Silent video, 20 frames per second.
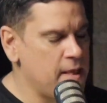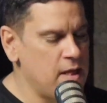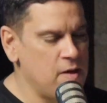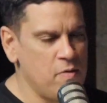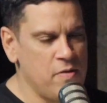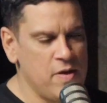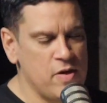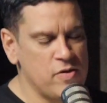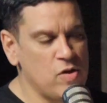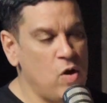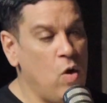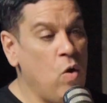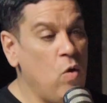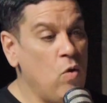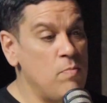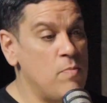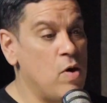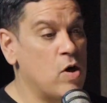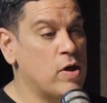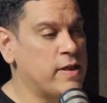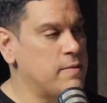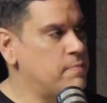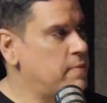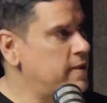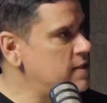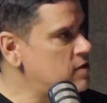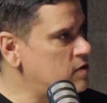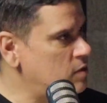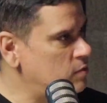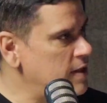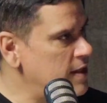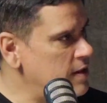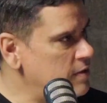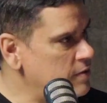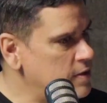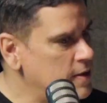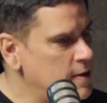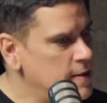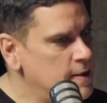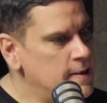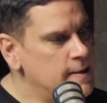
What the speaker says: There's a whole marketplace around